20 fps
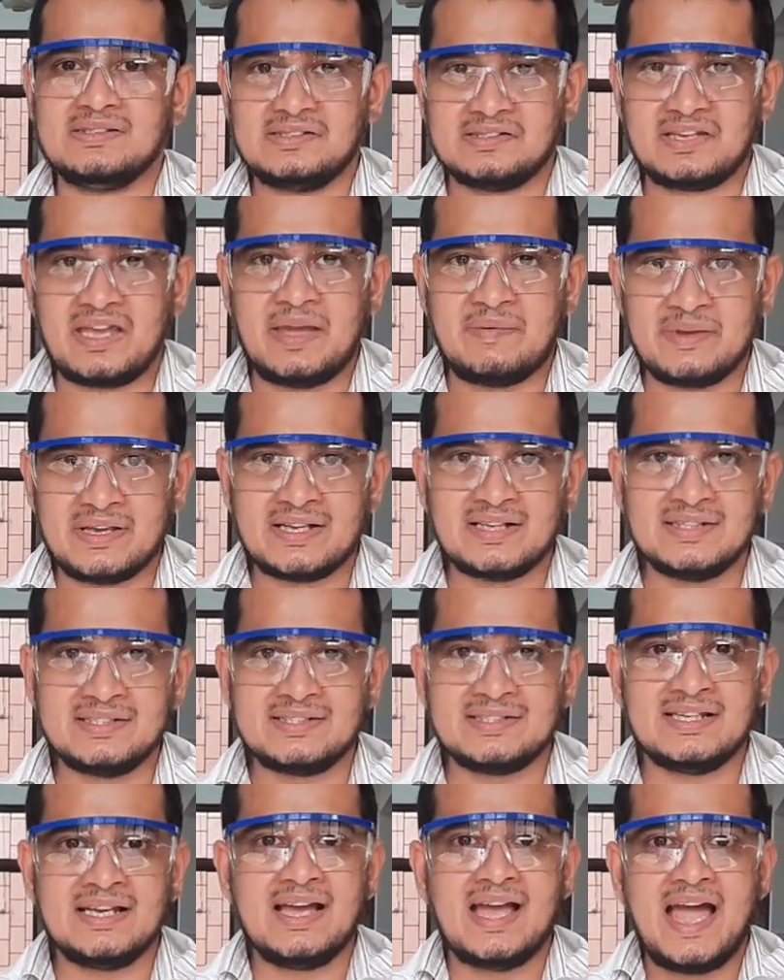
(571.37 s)

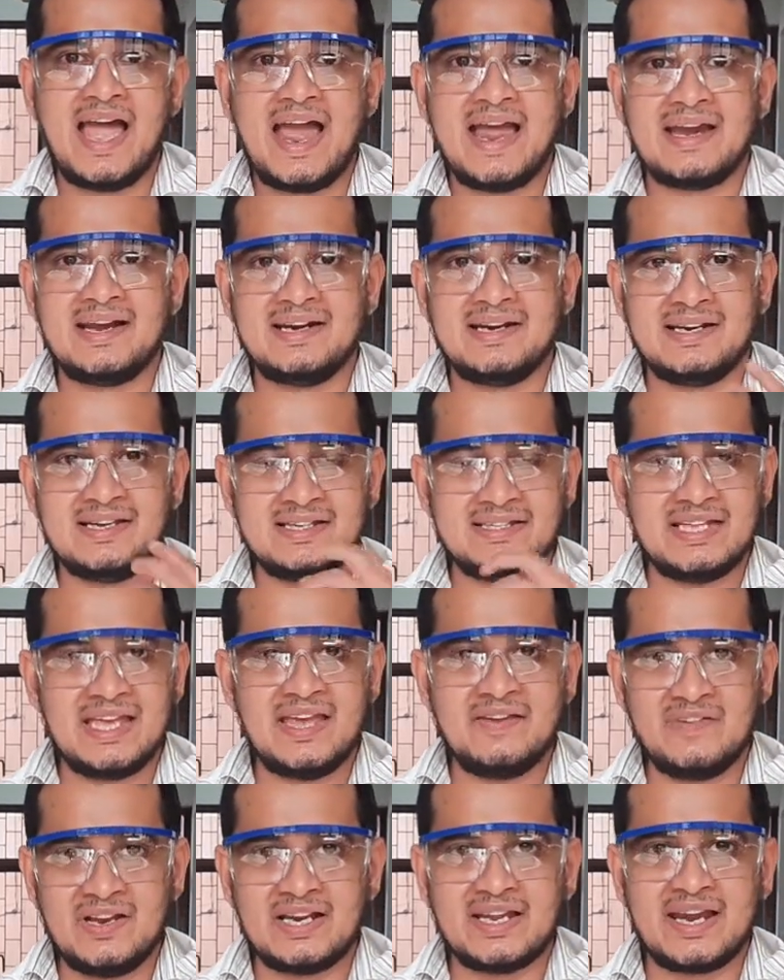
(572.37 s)
chemicals, and
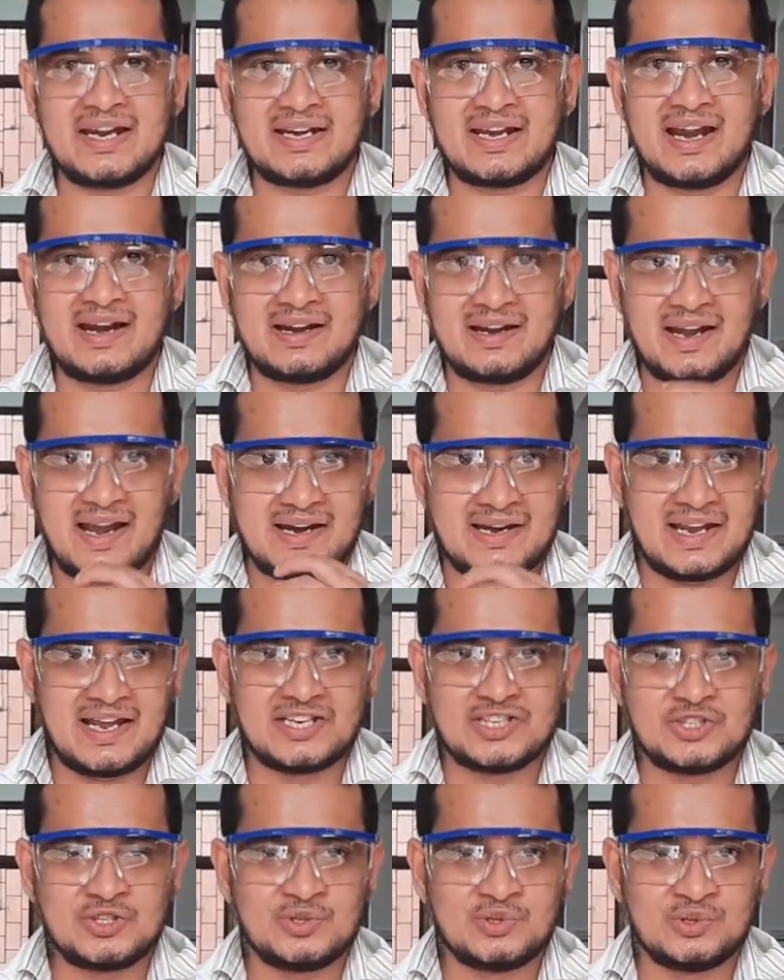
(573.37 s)
they will get
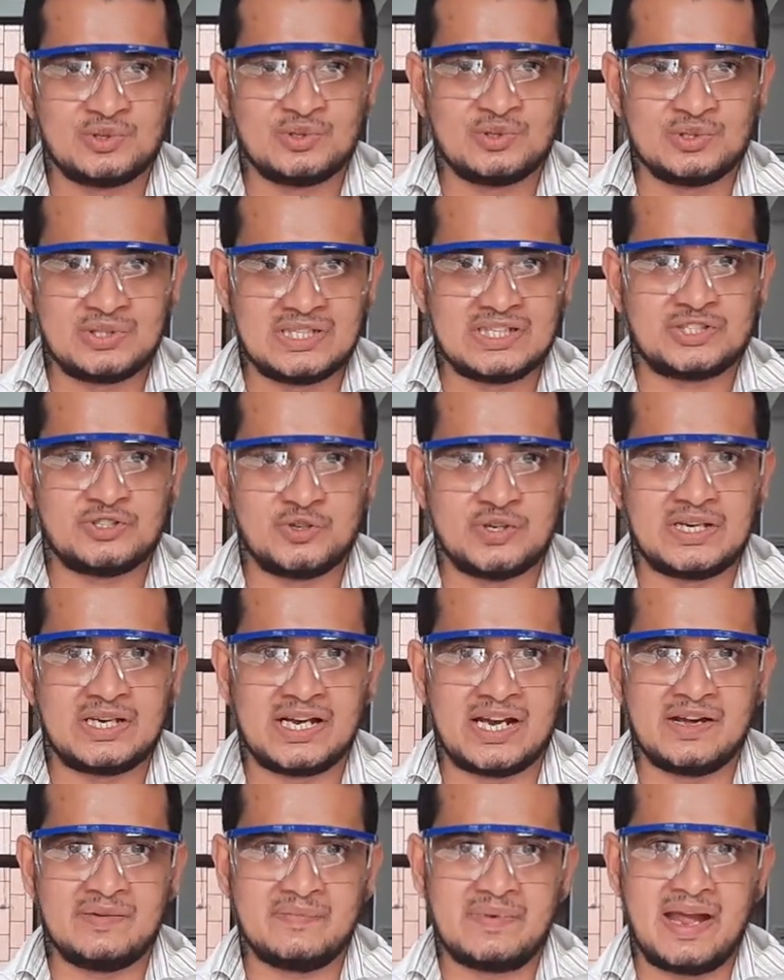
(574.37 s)
attached to the chewing
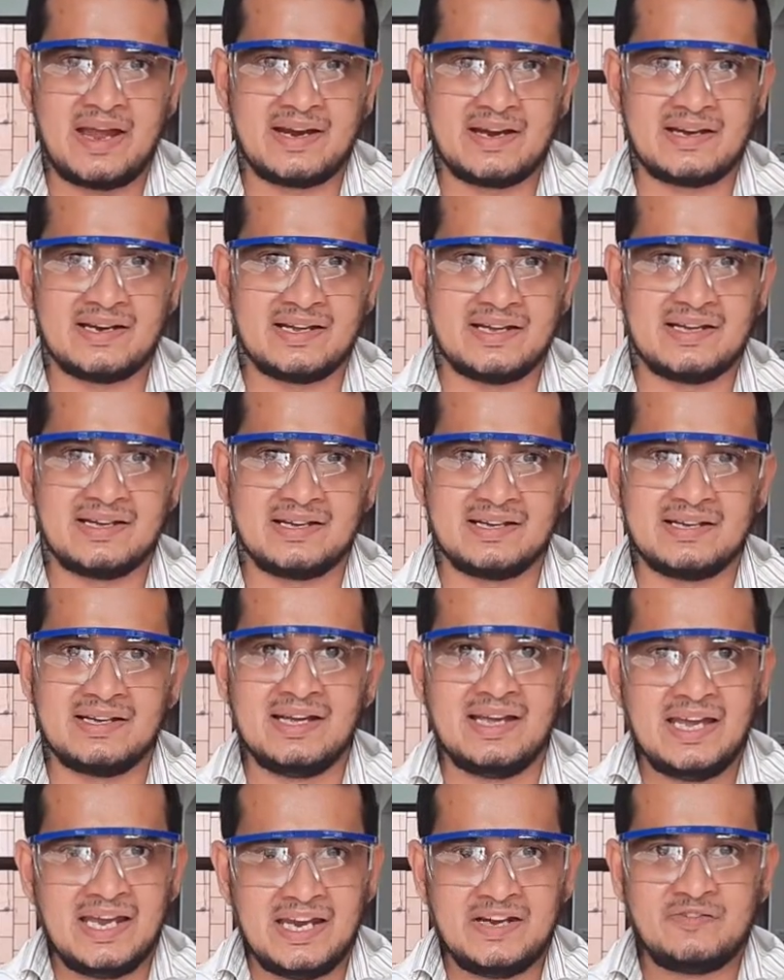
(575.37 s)
gum, and
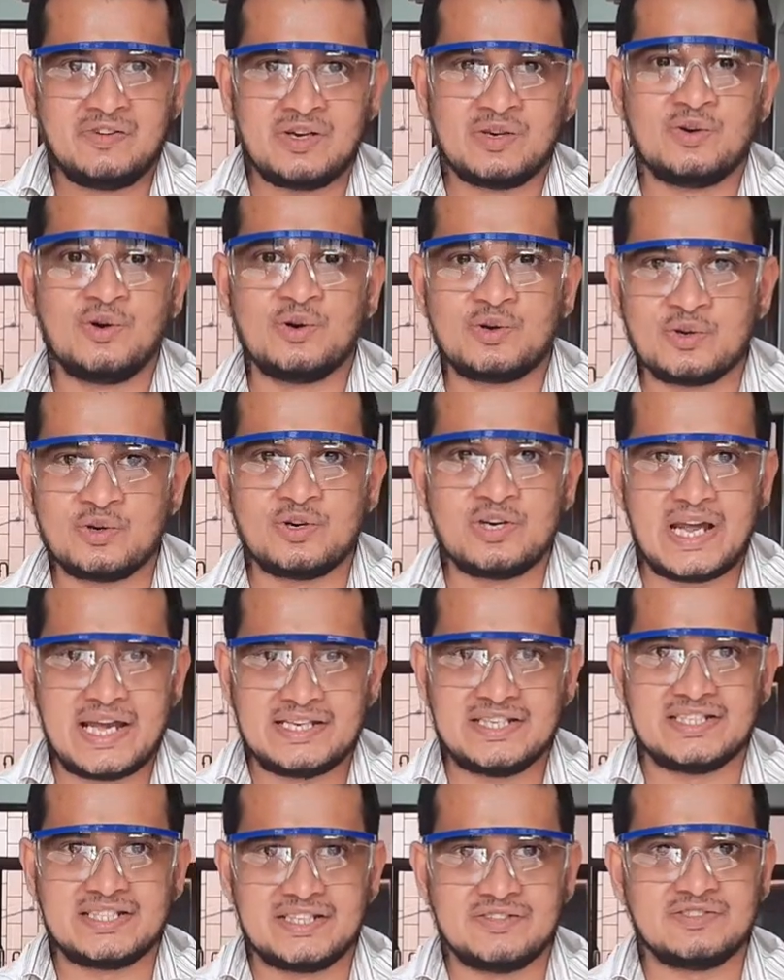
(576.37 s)
it will go to your
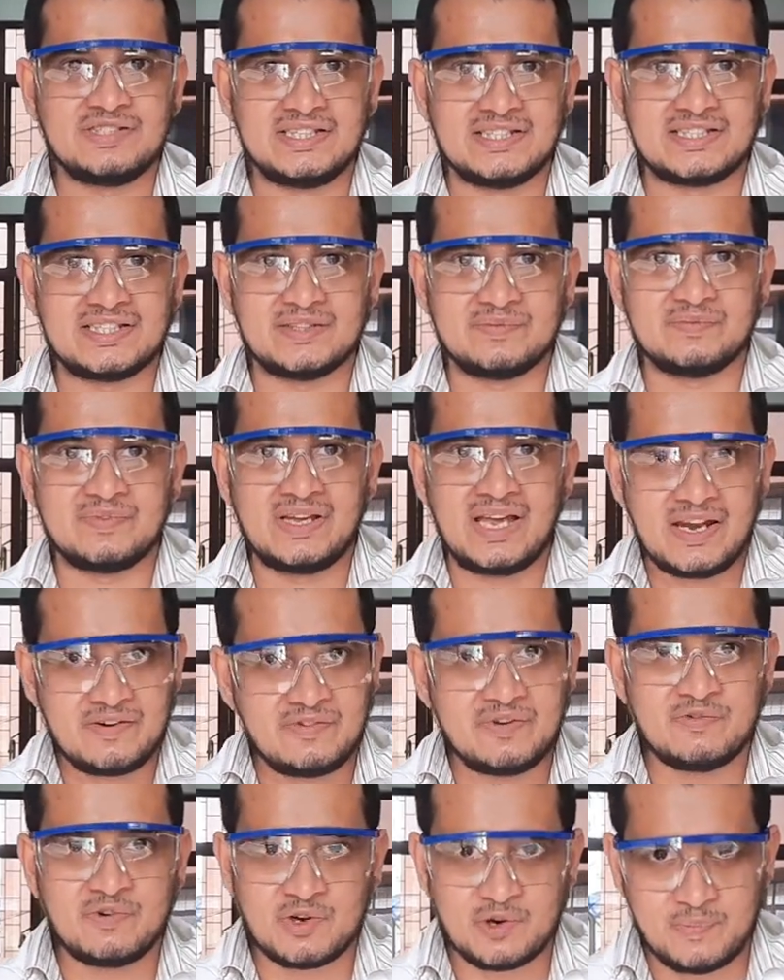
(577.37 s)
digestive system, and
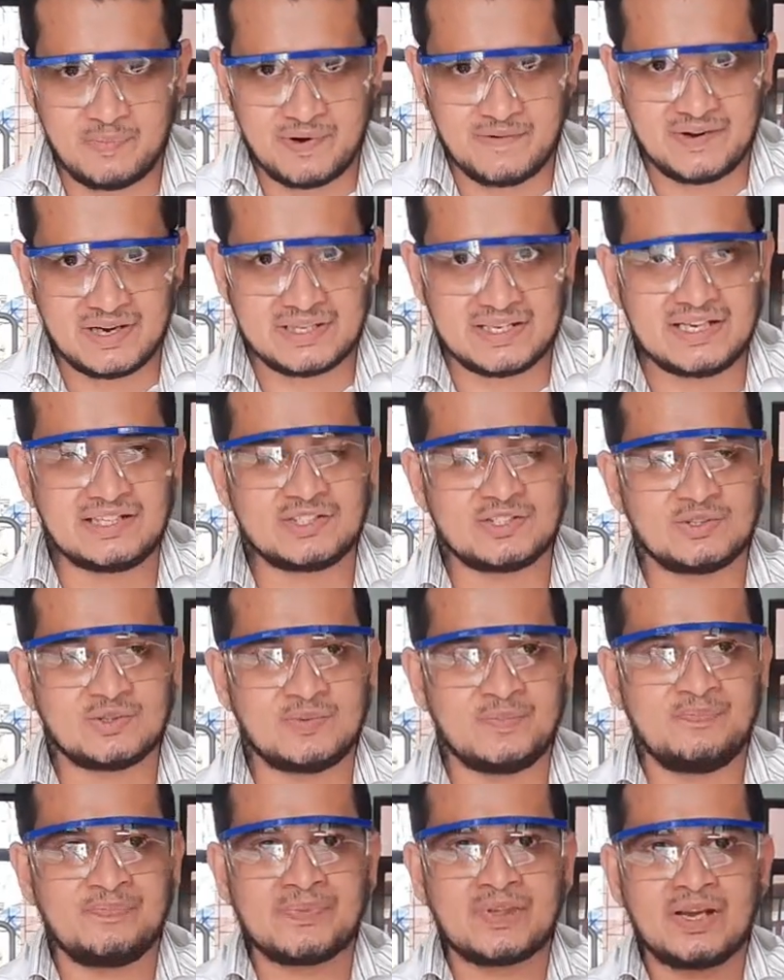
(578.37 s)
we want to prevent that.
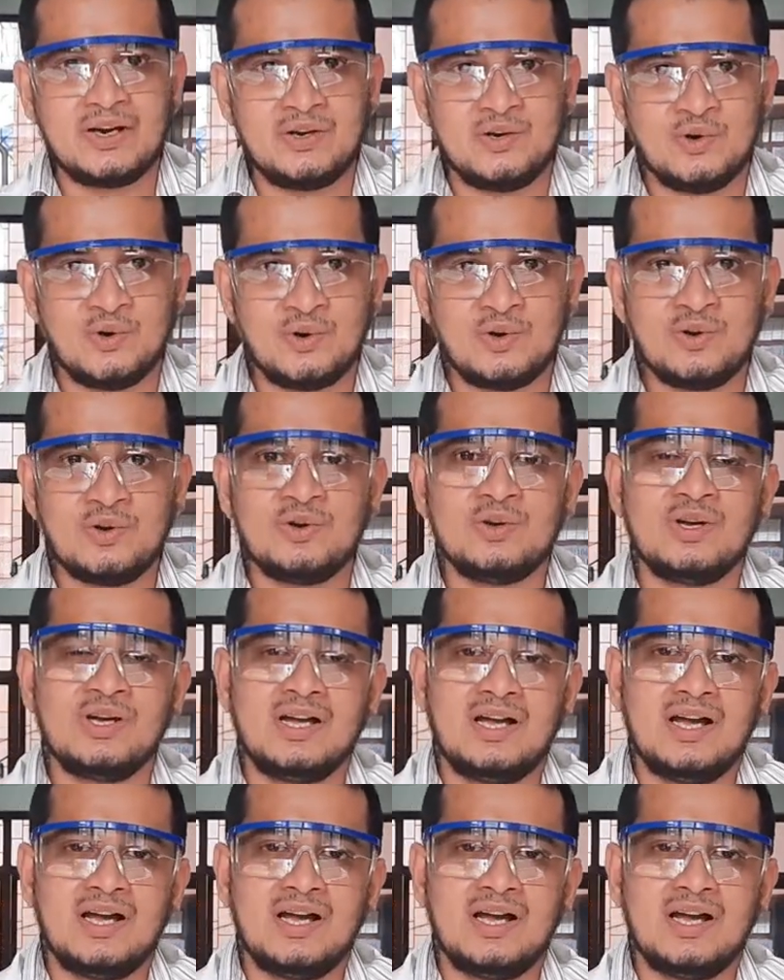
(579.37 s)
So no